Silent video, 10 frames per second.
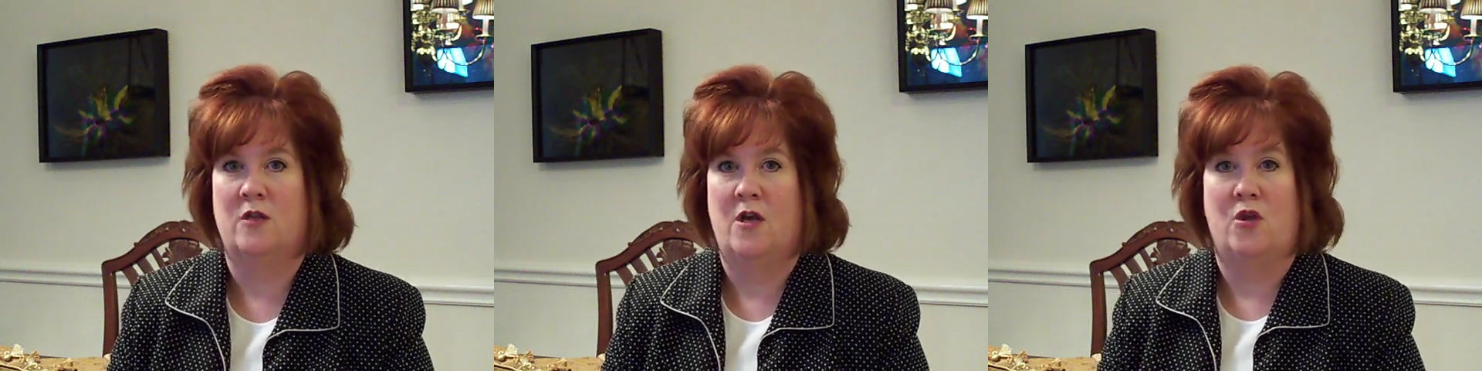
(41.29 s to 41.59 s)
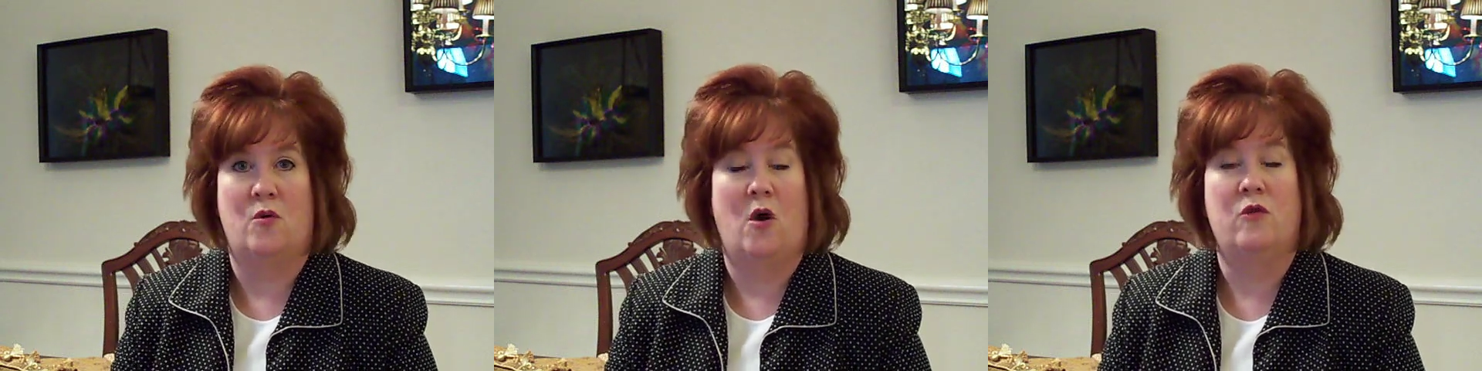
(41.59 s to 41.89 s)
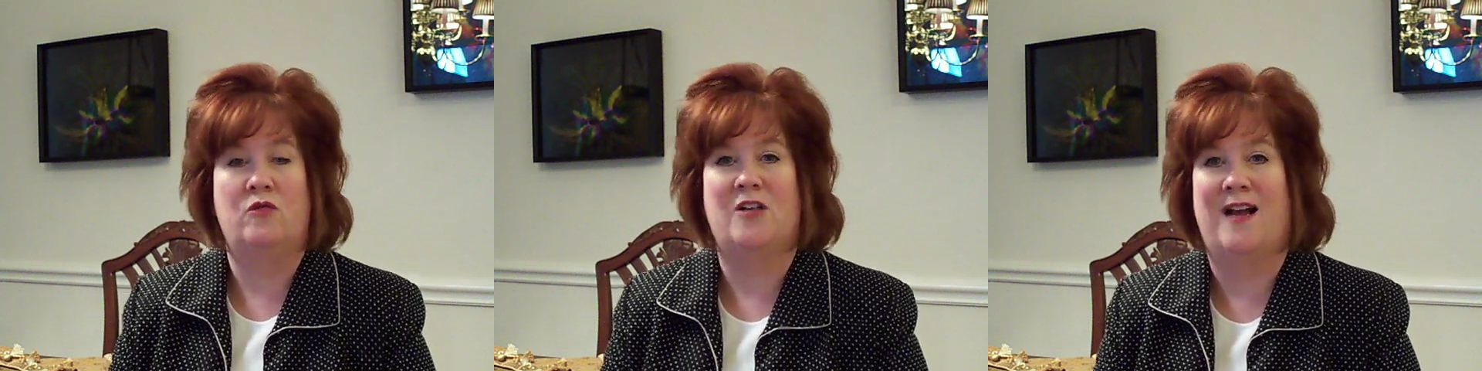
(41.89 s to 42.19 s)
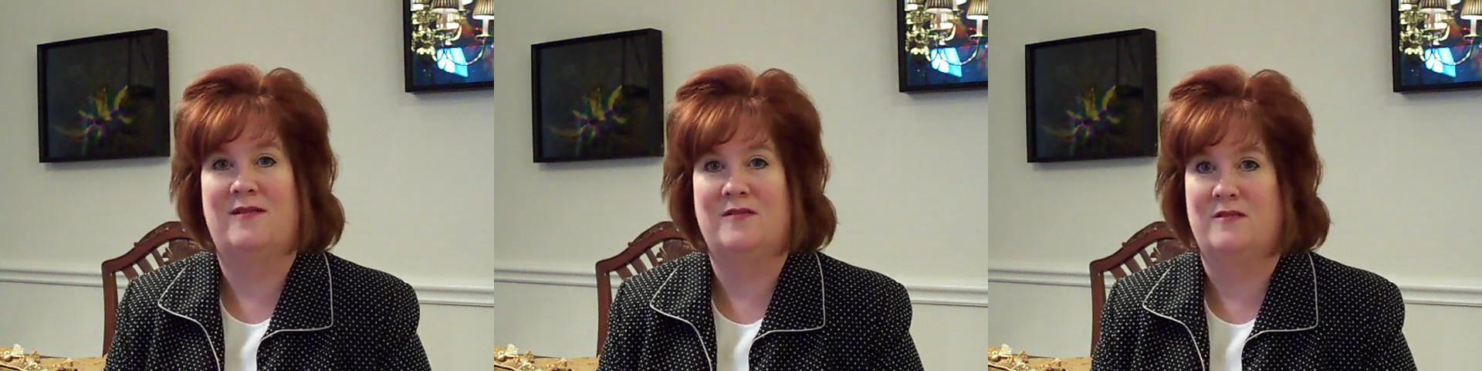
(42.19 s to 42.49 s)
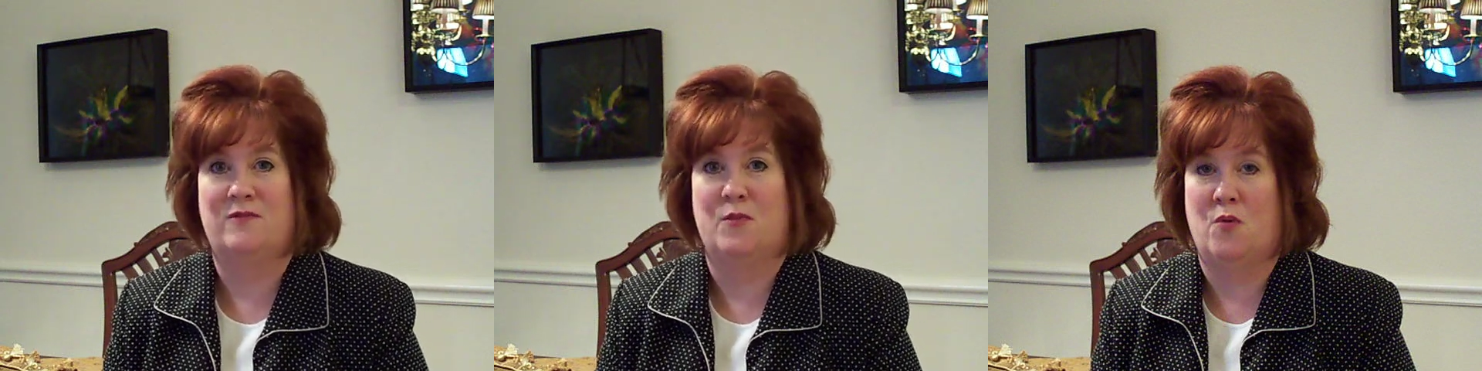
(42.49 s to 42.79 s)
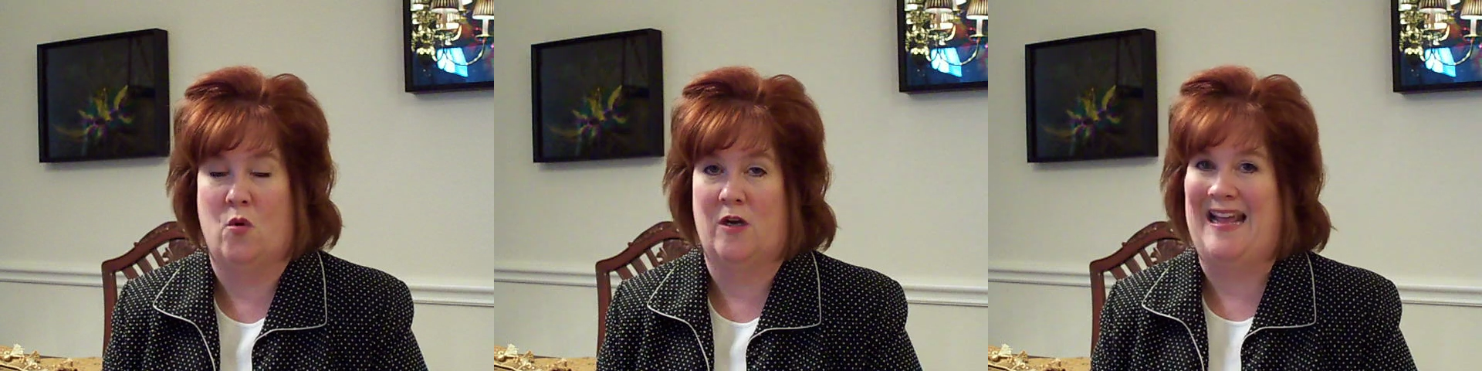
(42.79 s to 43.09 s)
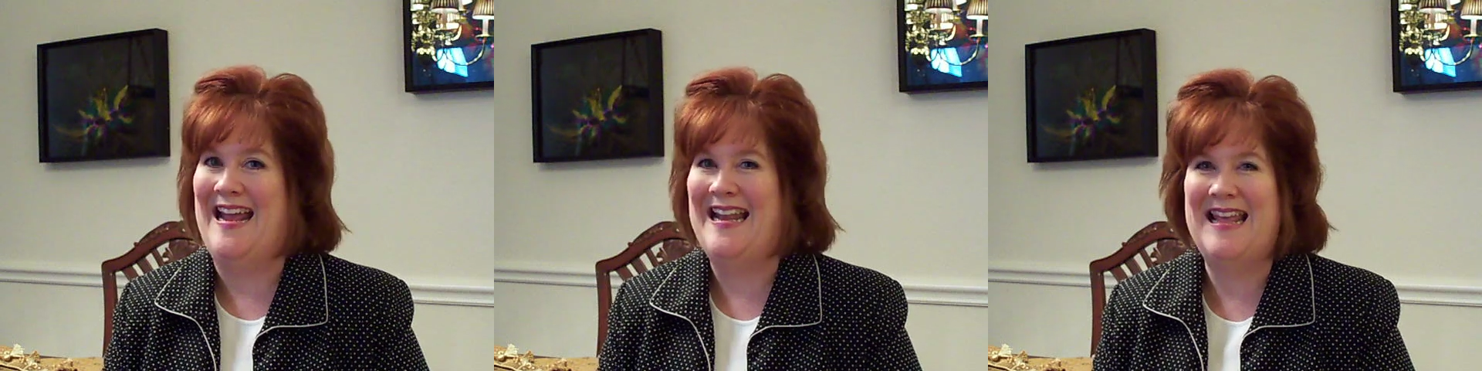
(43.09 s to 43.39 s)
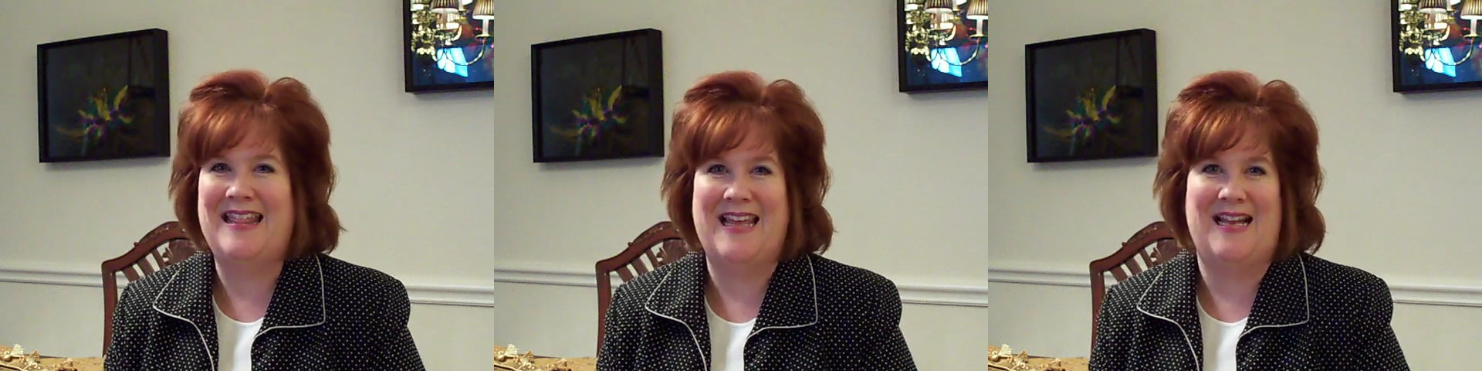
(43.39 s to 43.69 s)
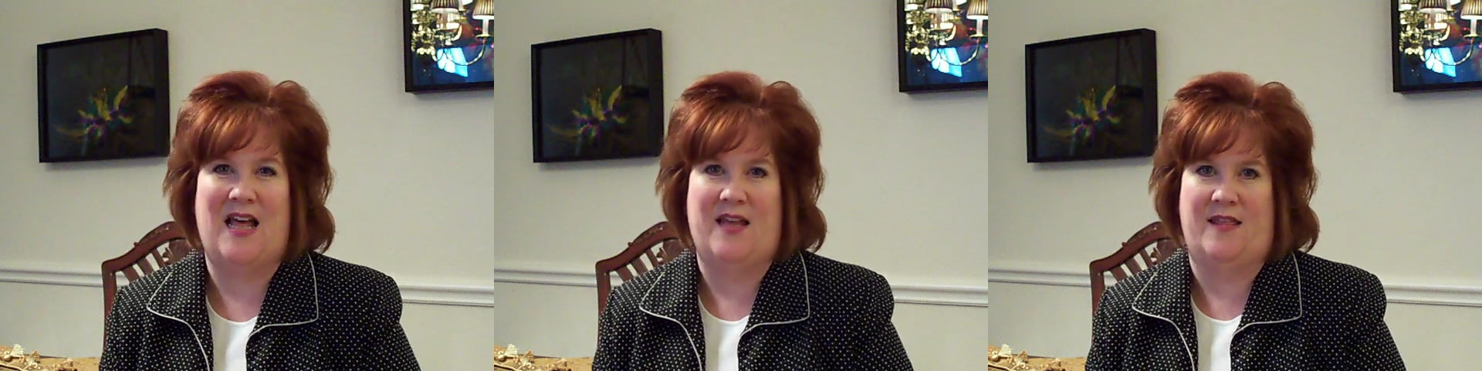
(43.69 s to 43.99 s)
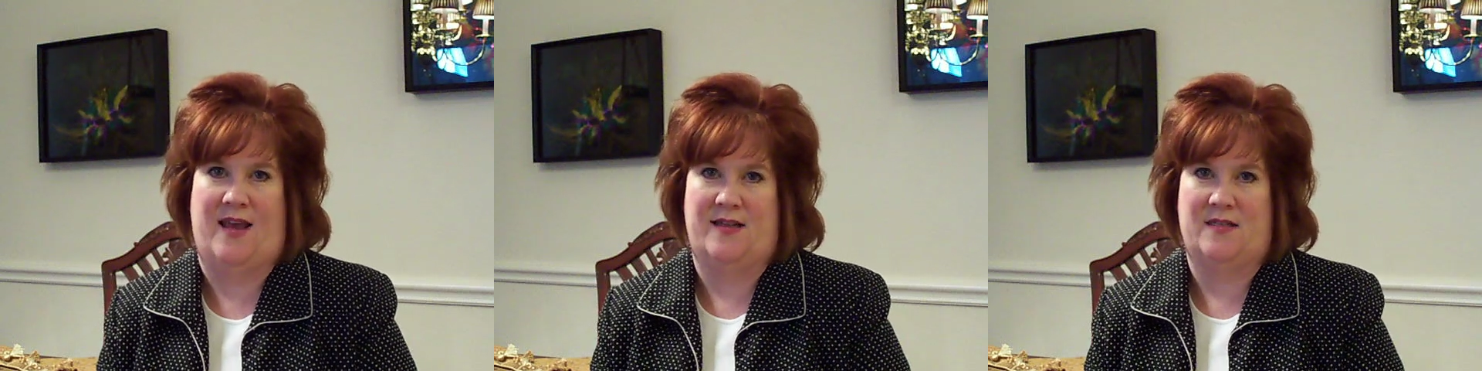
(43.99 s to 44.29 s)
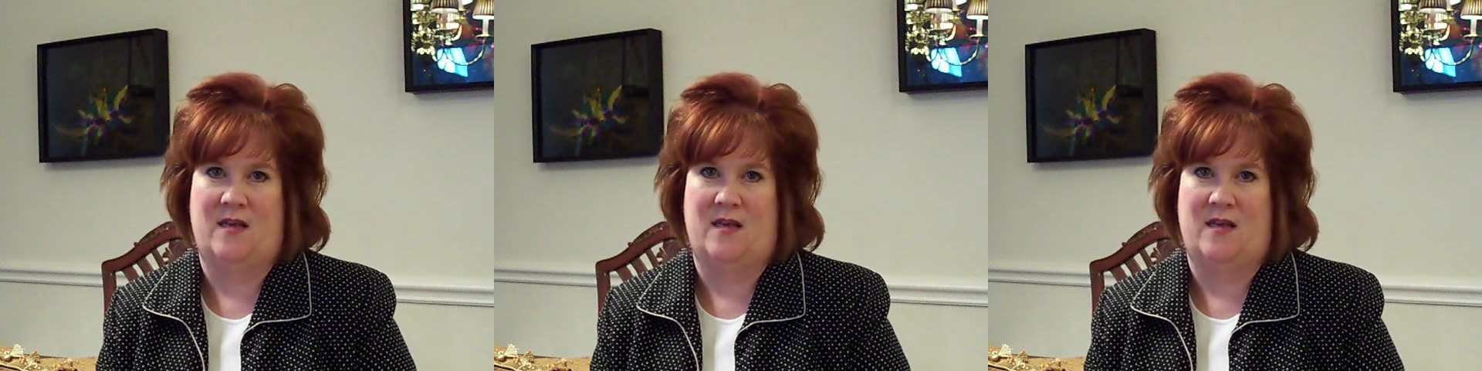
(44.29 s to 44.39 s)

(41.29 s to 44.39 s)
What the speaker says: you owe child support, anything like that,